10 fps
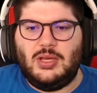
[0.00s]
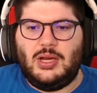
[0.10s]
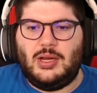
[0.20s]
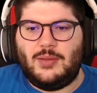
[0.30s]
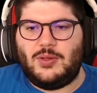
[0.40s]

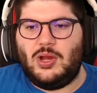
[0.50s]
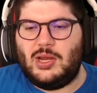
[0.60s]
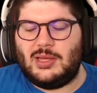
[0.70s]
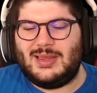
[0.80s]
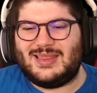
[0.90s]
The only
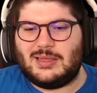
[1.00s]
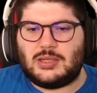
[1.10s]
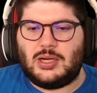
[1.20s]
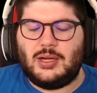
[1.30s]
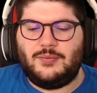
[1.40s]
thing that this
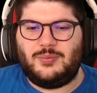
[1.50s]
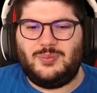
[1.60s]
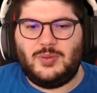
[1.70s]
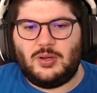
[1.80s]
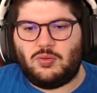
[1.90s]
kind of
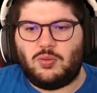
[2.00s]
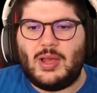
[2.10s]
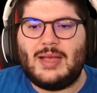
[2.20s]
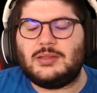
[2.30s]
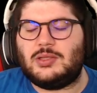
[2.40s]

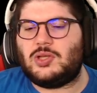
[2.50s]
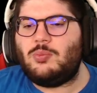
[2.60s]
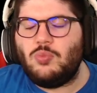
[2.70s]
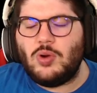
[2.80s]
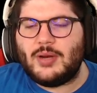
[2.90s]
creates
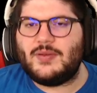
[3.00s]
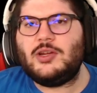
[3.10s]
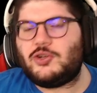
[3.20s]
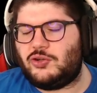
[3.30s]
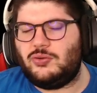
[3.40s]
somewhat of an
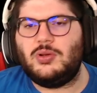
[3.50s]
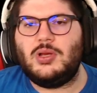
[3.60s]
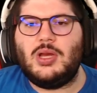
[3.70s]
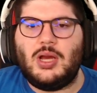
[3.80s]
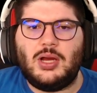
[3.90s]
issue
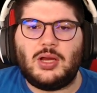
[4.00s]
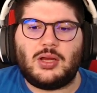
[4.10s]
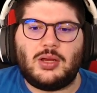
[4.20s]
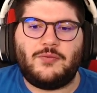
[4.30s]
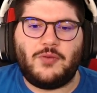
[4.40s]

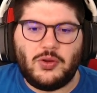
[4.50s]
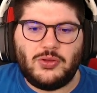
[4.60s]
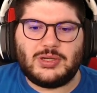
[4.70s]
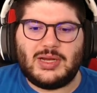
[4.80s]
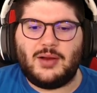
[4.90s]

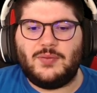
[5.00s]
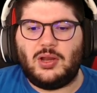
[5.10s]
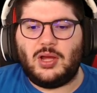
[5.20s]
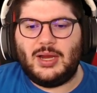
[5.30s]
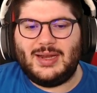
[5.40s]
further down the
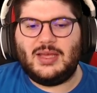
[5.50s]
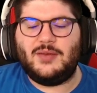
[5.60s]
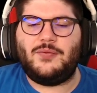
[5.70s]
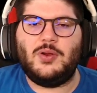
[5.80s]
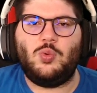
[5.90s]
line,
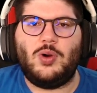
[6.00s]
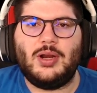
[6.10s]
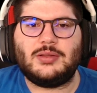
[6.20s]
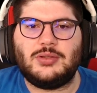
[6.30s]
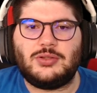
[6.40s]
if we
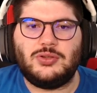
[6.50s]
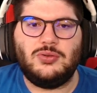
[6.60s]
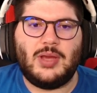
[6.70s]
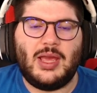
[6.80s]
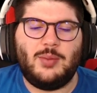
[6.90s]
wanted to
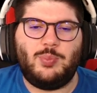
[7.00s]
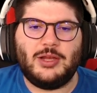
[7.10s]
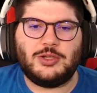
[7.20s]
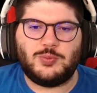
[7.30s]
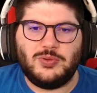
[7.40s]
do a
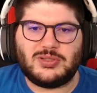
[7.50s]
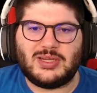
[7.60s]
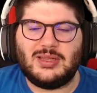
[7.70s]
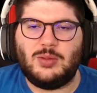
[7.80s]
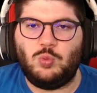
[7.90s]
bench boost
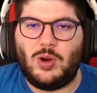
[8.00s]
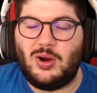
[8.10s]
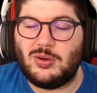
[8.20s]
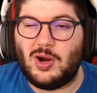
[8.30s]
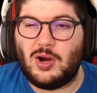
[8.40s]
and then
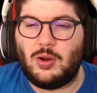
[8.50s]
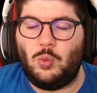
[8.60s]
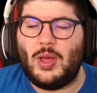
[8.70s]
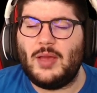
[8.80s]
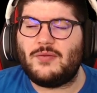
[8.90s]
wild card
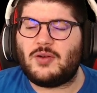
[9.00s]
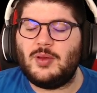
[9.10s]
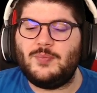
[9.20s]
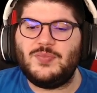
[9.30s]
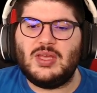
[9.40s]
away from
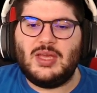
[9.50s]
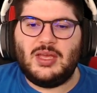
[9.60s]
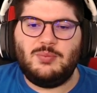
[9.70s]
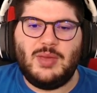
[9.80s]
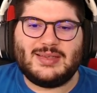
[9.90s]
it,
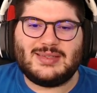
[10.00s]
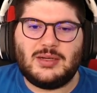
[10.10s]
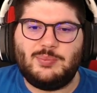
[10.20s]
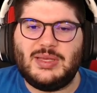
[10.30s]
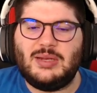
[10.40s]
it makes it a
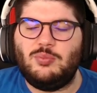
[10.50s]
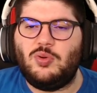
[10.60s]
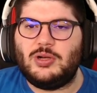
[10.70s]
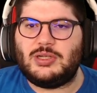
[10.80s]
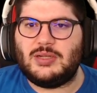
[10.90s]
bit
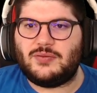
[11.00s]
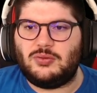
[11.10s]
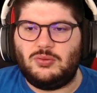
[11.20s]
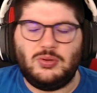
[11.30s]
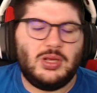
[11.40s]
more
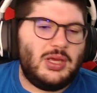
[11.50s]
difficult